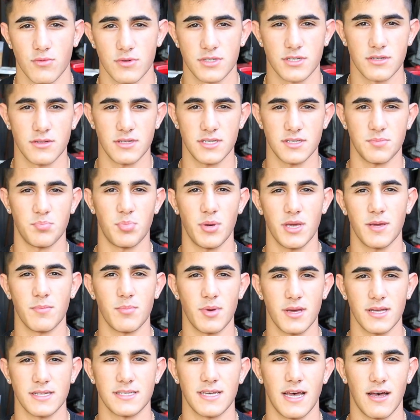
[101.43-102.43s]
which are these
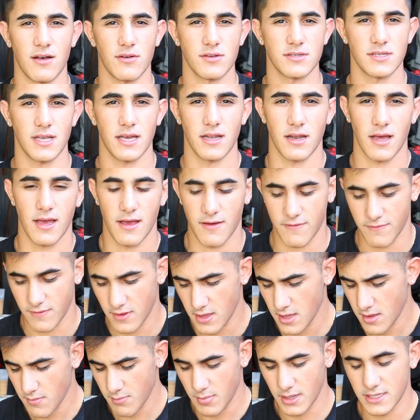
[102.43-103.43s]
big towels that
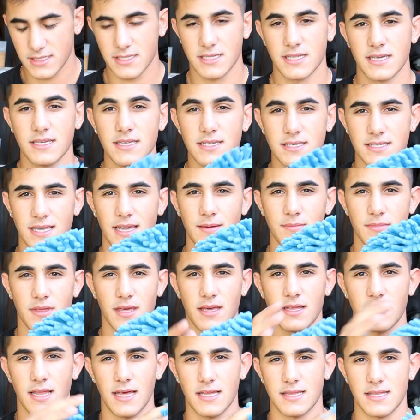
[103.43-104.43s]
have basically the same
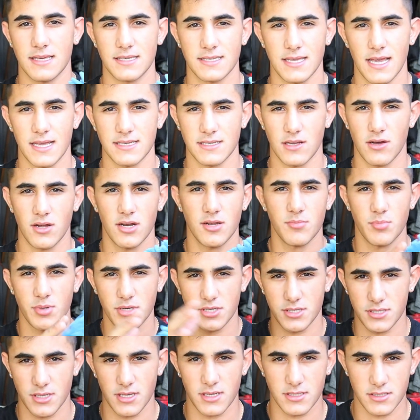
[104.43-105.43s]
thing that this has on it,
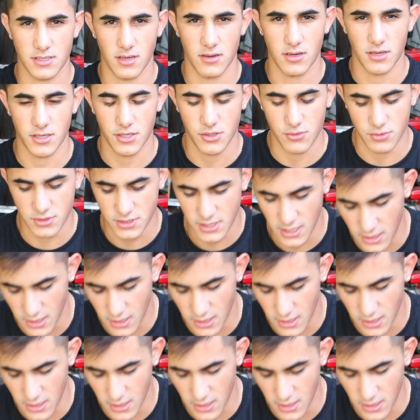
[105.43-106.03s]
but it's on a huge